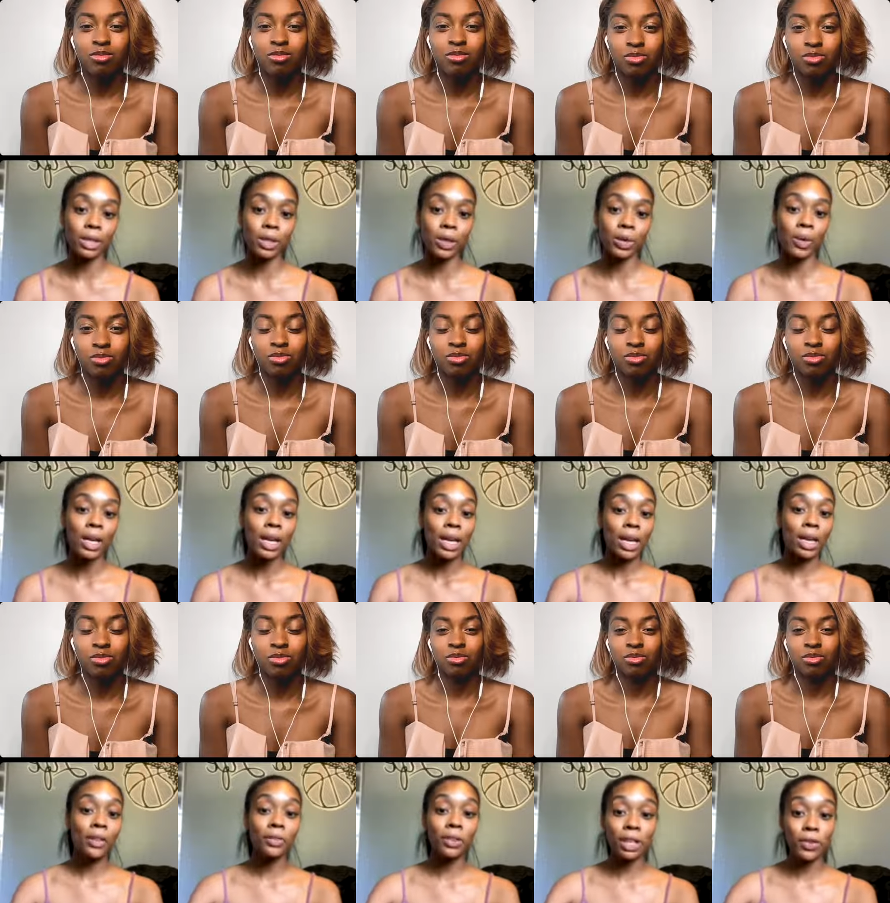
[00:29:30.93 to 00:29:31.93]
Speaker 1: So
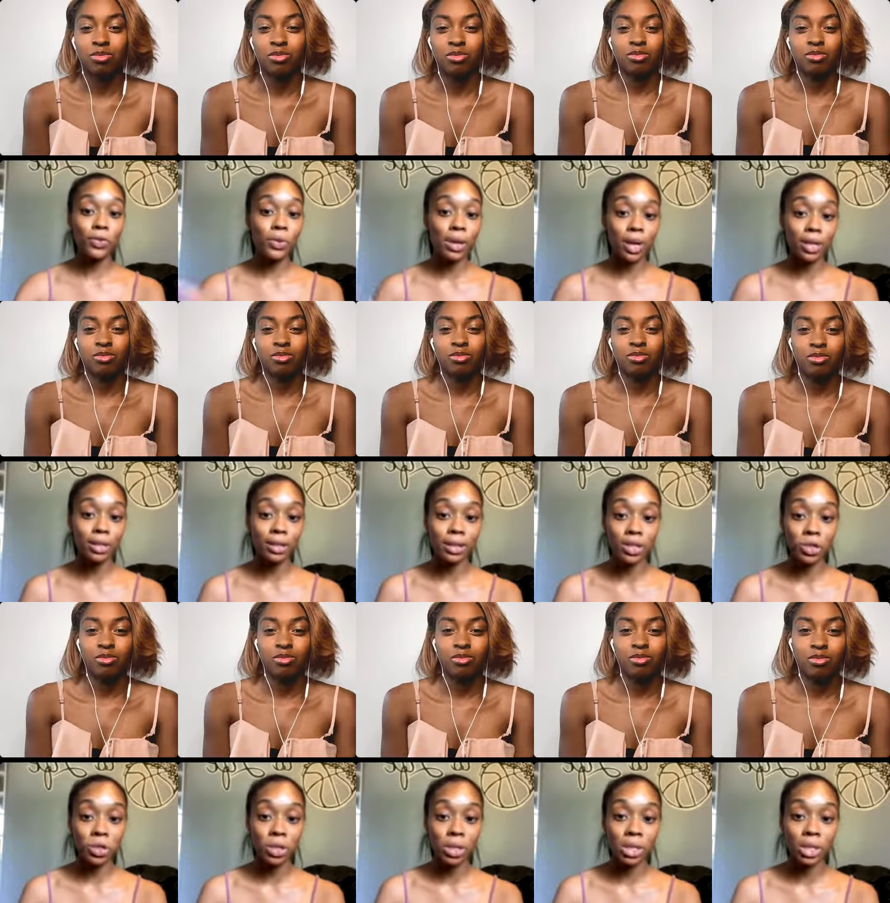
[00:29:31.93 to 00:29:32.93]
if any of you guys are
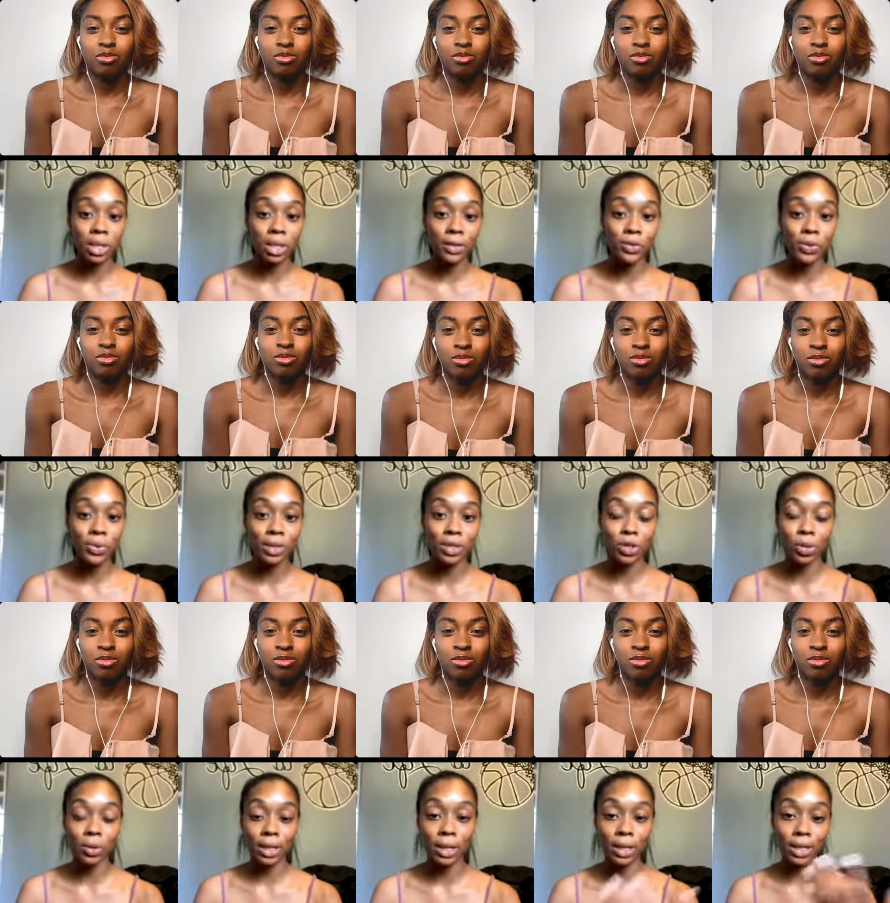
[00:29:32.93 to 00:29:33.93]
interested, if you
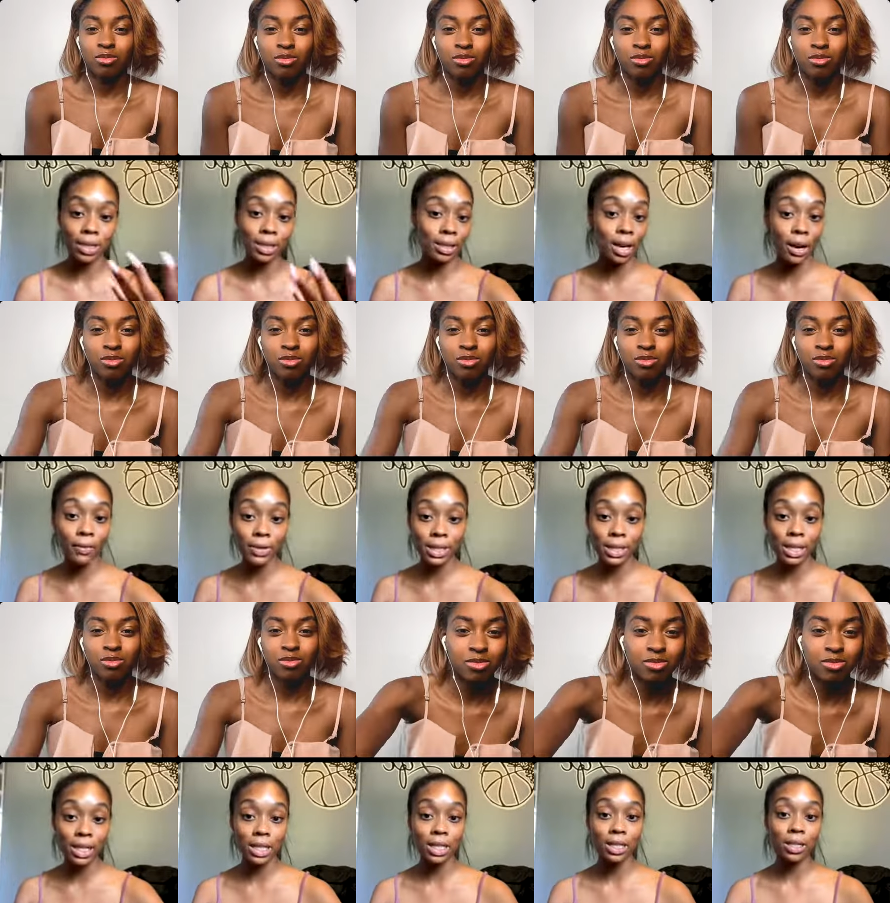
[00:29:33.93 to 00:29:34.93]
enjoyed this
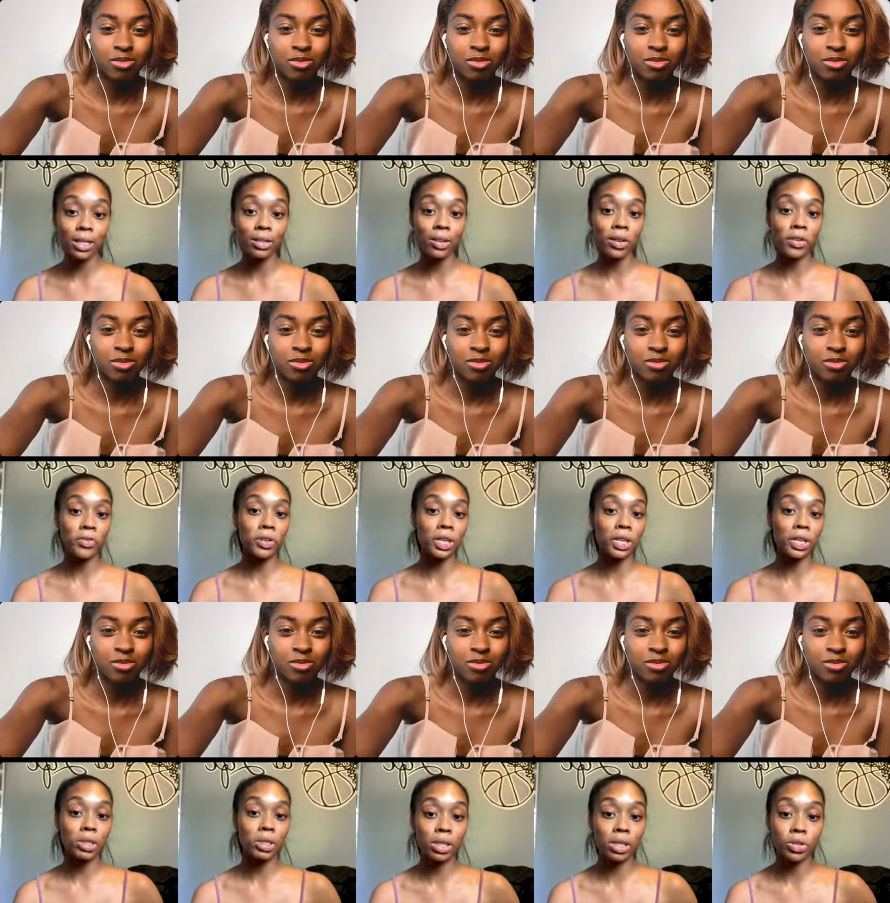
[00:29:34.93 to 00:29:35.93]
conversation, you know, if you're
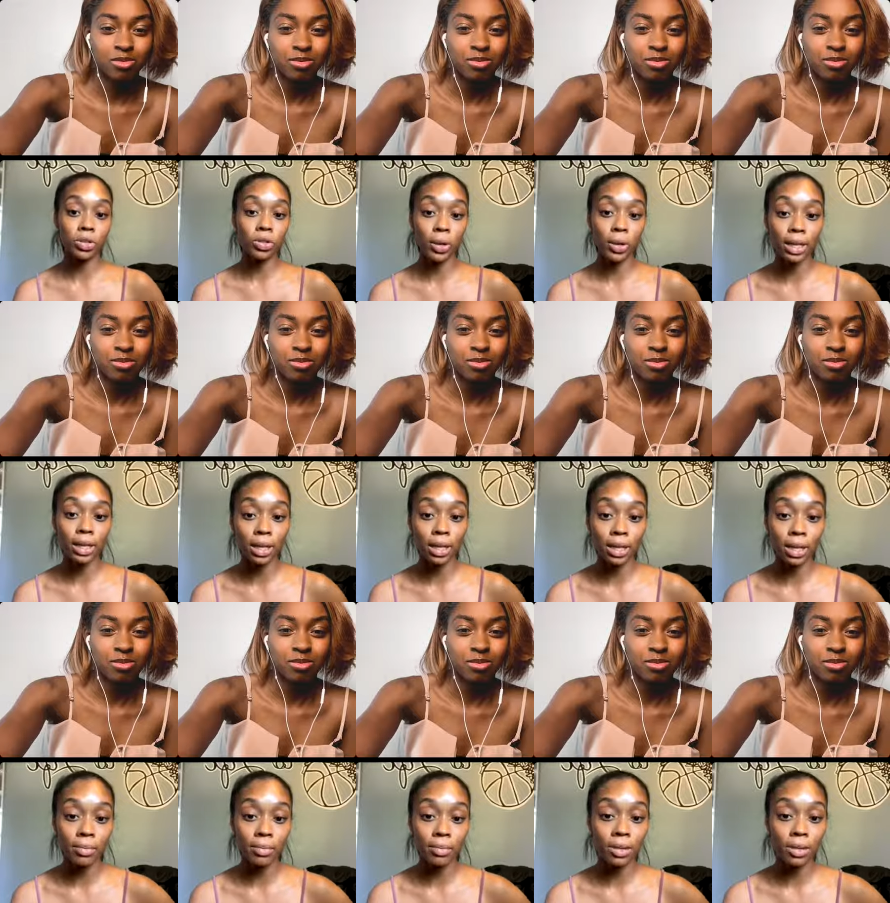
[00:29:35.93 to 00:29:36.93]
interested in joining the
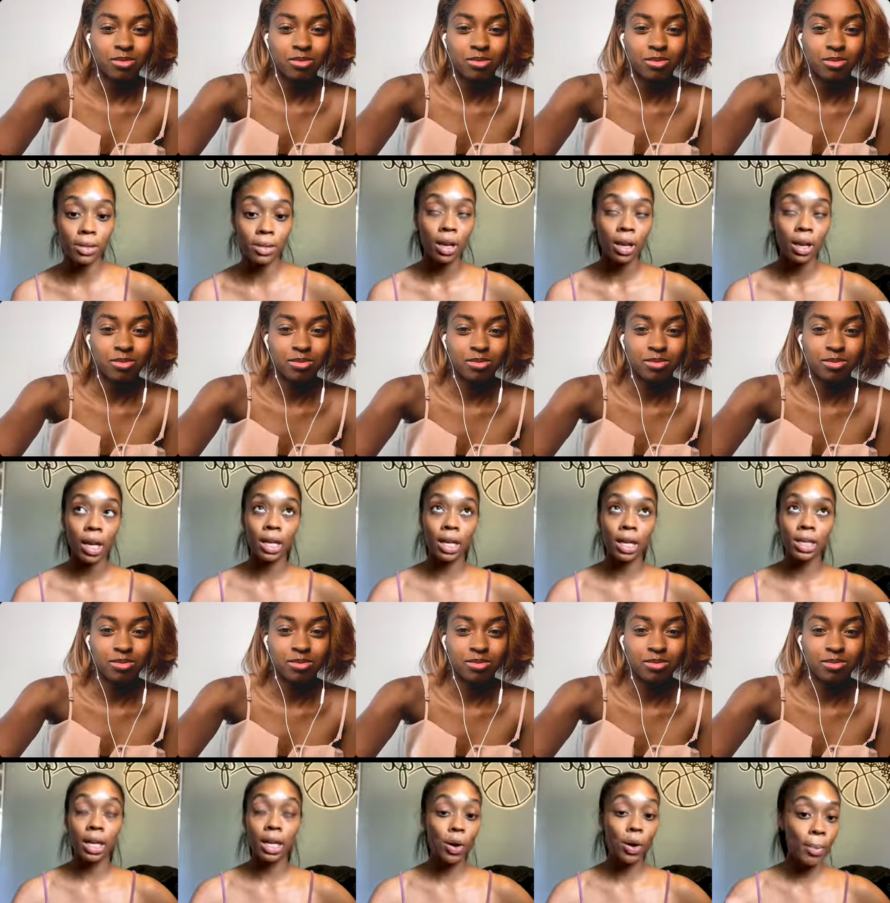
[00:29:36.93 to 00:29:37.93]
club, it's
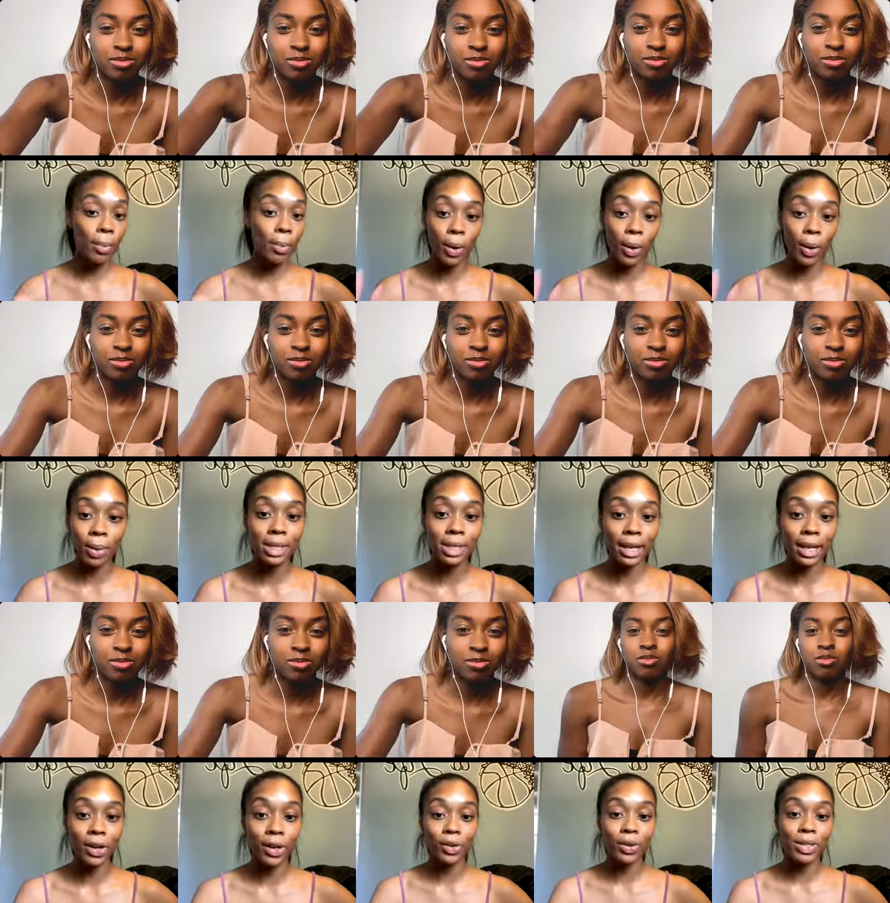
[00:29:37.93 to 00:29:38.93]
on my website,
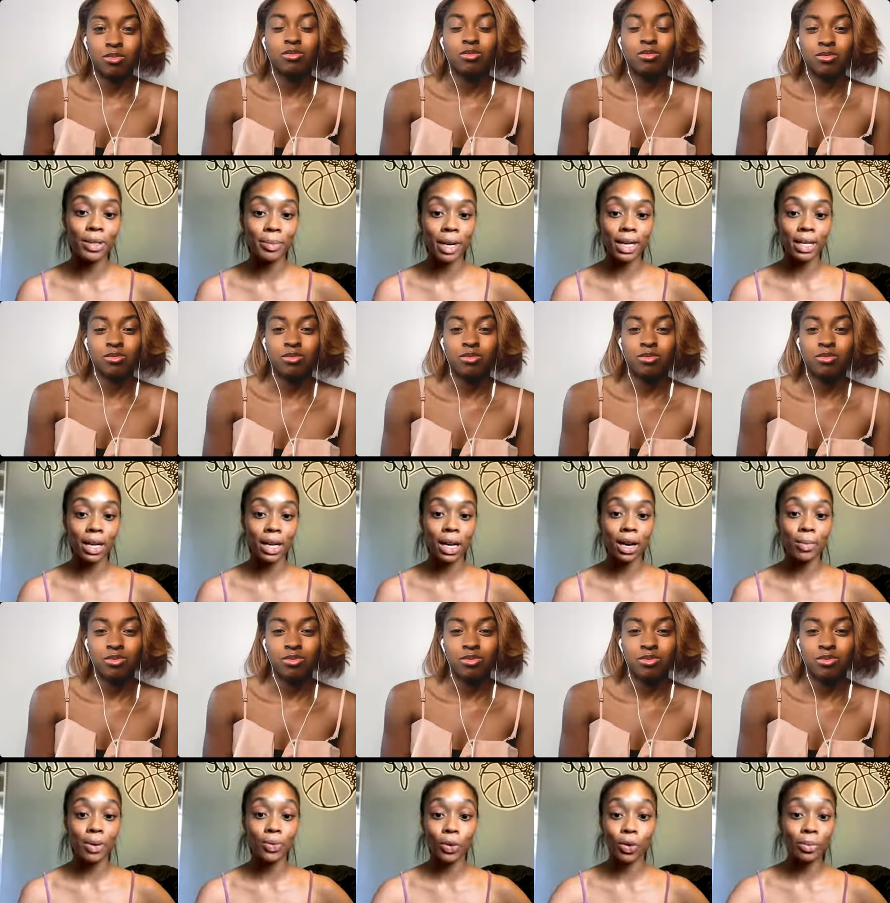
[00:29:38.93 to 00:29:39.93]
ErinOnDemand.com.
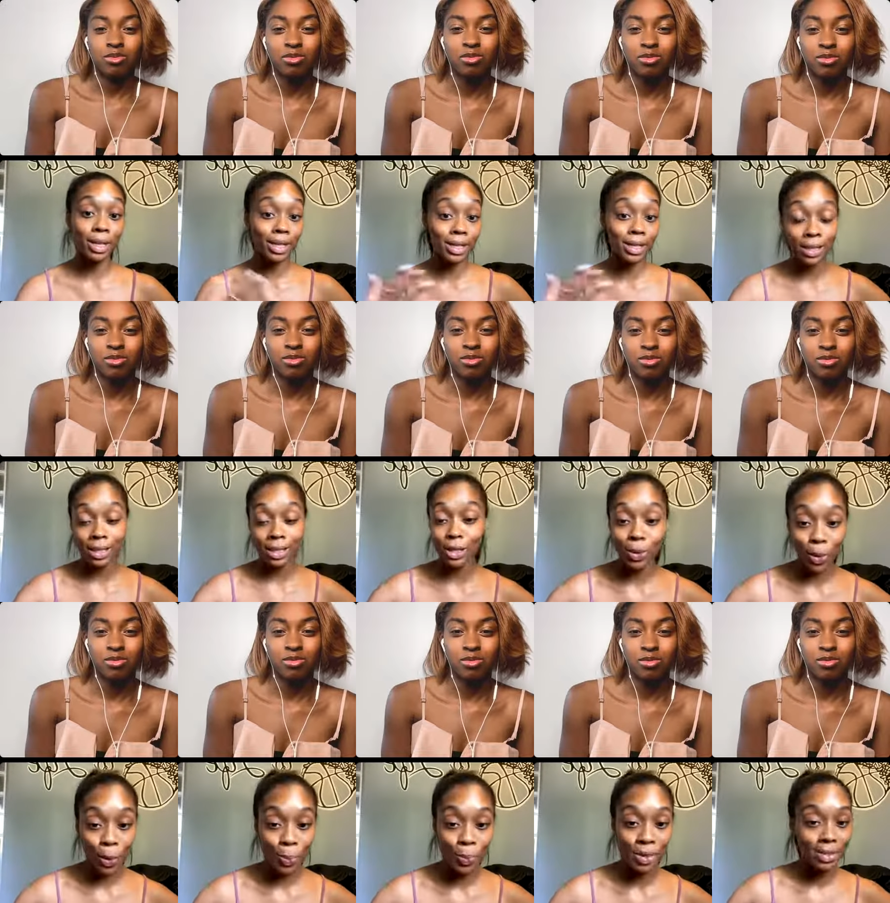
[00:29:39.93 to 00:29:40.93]
Enrollment is still
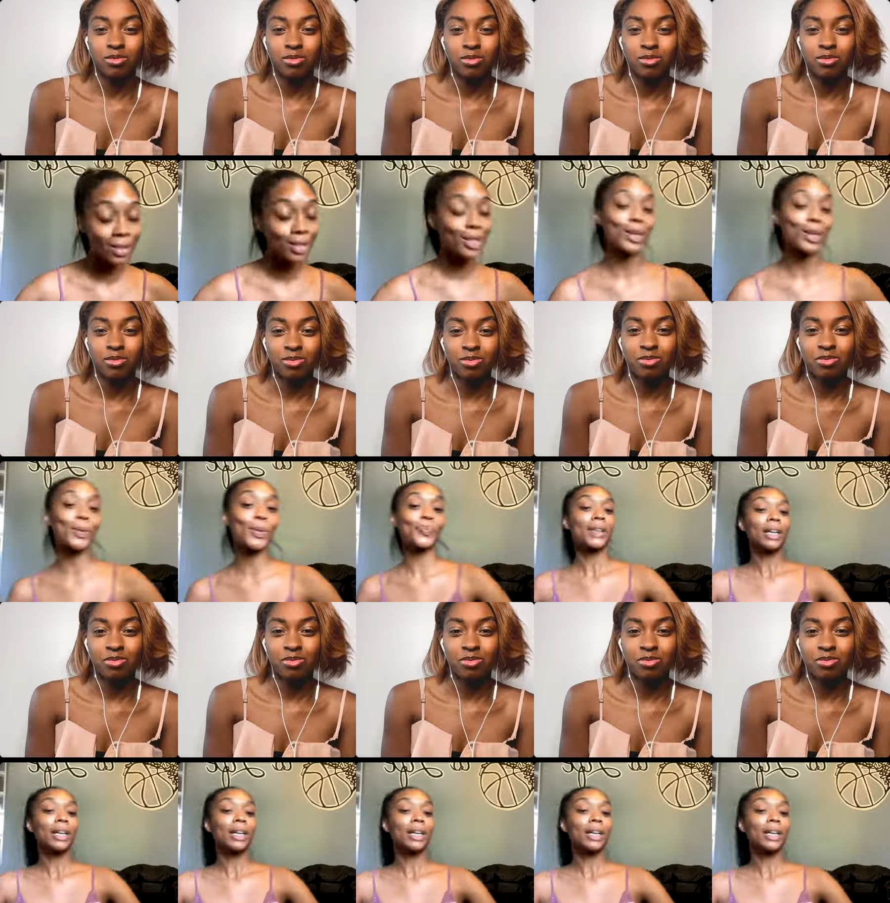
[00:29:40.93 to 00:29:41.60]
open. So